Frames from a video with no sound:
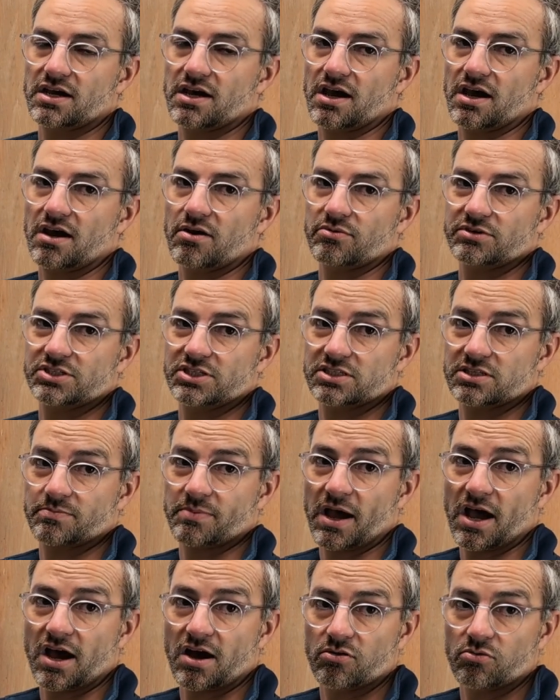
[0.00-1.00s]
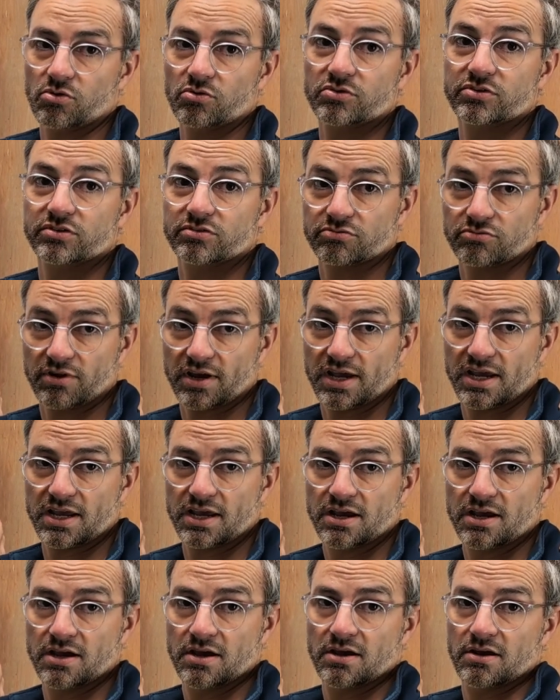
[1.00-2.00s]
uh, which is the Powerwall
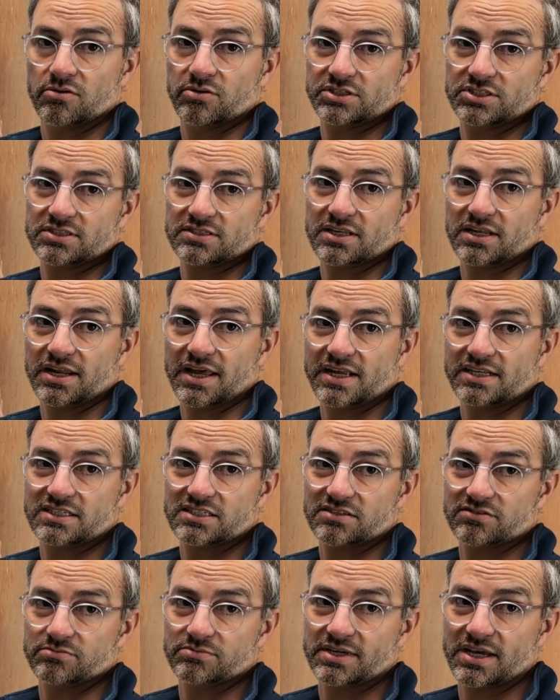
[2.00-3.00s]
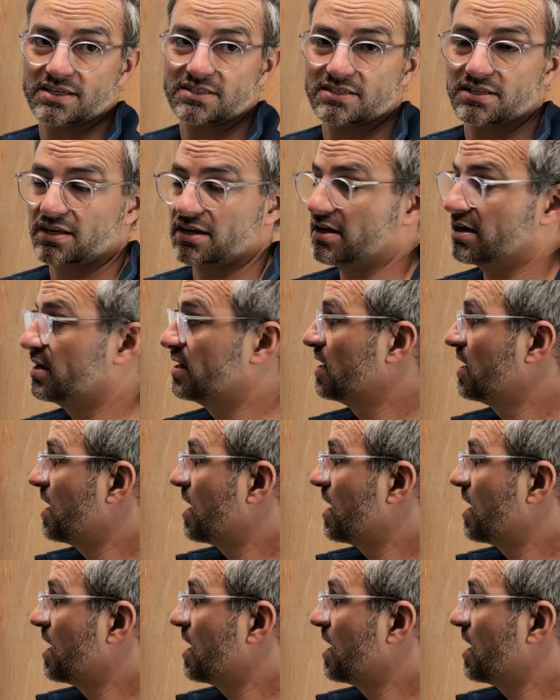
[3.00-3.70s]
3, which is the latest from Tesla.